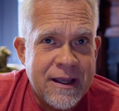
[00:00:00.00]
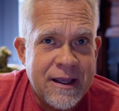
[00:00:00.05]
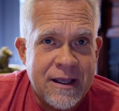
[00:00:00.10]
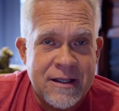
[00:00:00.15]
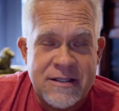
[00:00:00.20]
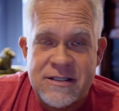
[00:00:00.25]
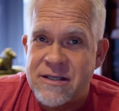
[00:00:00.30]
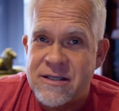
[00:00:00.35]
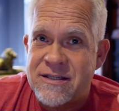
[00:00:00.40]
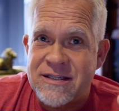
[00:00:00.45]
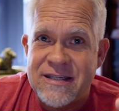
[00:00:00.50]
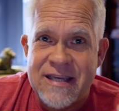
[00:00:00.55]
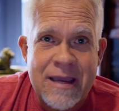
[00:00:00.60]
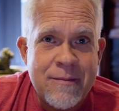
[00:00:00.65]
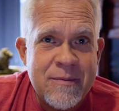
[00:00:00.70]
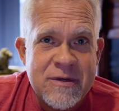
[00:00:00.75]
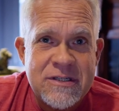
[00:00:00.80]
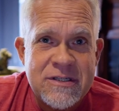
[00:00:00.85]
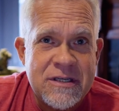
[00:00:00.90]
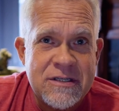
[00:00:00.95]
It's the
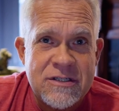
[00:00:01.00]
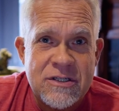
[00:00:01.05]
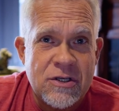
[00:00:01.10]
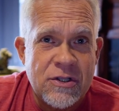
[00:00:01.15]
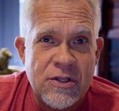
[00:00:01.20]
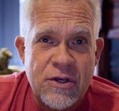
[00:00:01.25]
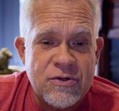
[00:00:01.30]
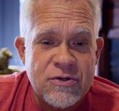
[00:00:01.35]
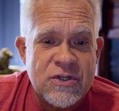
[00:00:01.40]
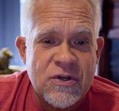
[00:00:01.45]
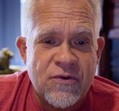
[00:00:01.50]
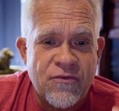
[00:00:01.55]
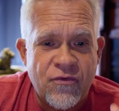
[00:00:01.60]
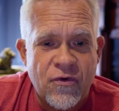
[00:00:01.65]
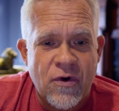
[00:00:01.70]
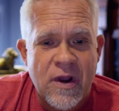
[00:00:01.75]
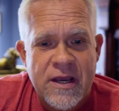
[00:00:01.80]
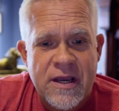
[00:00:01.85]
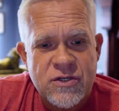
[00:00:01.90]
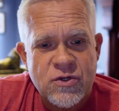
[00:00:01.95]
same as the solution
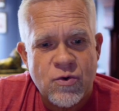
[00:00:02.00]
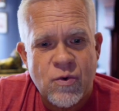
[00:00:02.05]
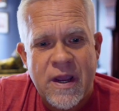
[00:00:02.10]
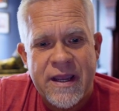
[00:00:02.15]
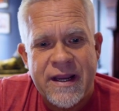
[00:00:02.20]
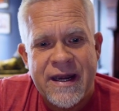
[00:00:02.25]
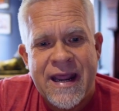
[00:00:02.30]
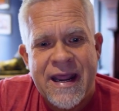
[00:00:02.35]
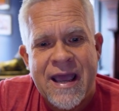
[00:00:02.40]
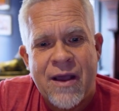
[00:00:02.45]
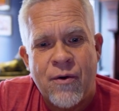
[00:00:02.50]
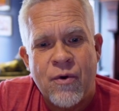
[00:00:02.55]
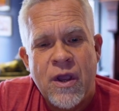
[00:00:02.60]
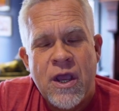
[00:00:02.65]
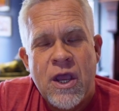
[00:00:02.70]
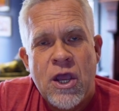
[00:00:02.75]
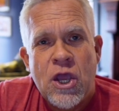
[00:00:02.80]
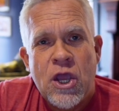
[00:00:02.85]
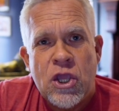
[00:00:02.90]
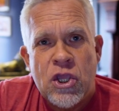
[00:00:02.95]
for us right now.
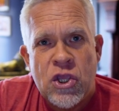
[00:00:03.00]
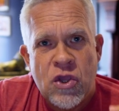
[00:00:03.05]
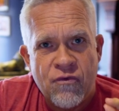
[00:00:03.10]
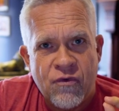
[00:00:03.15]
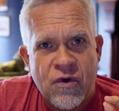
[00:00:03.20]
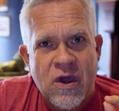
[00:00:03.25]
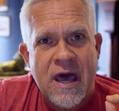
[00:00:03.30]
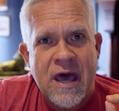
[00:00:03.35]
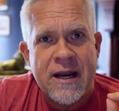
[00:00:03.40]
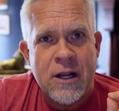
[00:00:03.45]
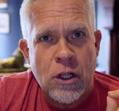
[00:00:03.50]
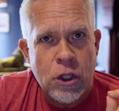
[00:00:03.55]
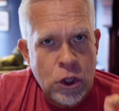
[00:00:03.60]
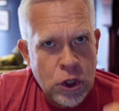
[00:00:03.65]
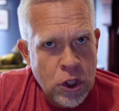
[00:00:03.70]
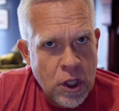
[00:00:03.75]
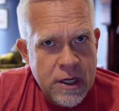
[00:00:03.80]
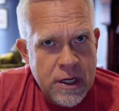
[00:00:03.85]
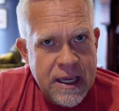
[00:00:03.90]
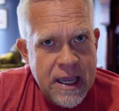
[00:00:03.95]
You've got to
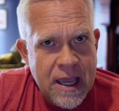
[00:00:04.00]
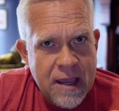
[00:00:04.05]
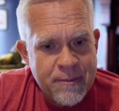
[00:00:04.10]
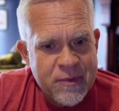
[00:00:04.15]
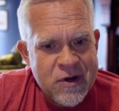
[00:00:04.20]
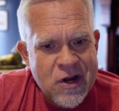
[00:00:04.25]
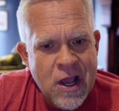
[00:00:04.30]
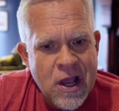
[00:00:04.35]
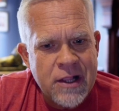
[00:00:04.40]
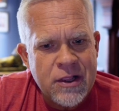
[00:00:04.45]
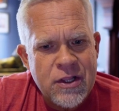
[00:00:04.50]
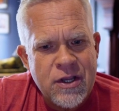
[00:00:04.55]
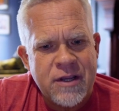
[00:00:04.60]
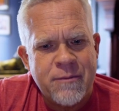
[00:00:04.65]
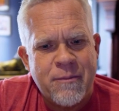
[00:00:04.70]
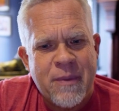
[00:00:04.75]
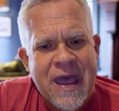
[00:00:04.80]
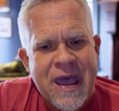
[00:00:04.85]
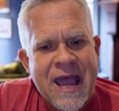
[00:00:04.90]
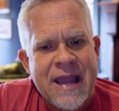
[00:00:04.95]
look up, not
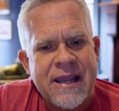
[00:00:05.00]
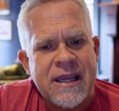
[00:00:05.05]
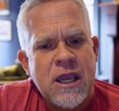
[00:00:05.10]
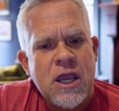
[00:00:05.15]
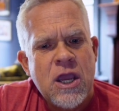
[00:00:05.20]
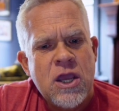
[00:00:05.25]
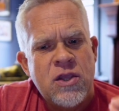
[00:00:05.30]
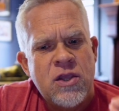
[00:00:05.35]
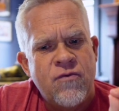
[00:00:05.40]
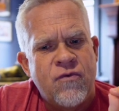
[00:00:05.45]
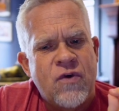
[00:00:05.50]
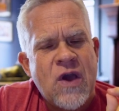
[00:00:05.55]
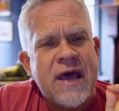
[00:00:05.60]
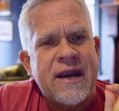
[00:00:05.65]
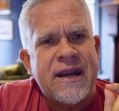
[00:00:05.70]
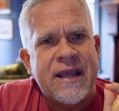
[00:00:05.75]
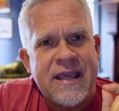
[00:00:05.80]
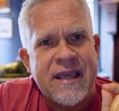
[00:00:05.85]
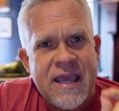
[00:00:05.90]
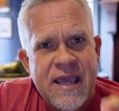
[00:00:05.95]
look back. You've got
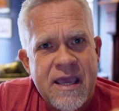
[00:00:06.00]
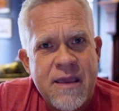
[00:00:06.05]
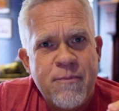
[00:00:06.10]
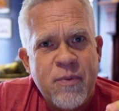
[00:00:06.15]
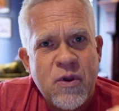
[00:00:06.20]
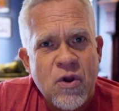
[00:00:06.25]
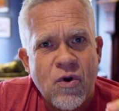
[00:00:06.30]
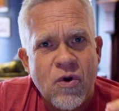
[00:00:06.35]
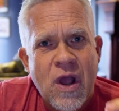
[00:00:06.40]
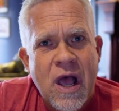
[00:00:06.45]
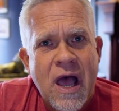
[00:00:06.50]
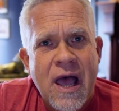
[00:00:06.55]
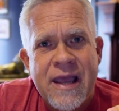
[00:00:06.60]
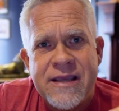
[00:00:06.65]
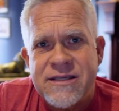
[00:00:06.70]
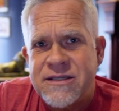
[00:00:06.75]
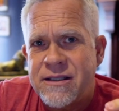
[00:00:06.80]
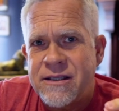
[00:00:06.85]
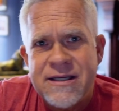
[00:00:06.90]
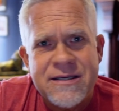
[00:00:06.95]
to keep your
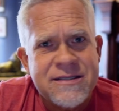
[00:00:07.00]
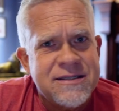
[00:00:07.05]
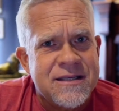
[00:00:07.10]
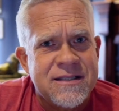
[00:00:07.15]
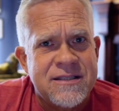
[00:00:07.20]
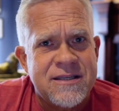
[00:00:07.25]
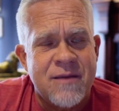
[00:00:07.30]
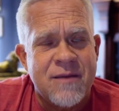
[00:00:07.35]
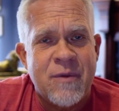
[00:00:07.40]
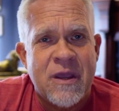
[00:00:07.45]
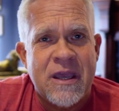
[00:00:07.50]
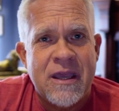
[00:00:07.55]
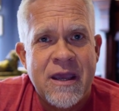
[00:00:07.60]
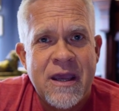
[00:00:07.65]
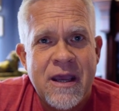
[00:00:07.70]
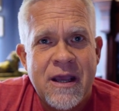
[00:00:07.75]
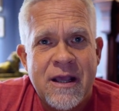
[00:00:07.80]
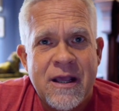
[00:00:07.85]
eyes. Listen to me.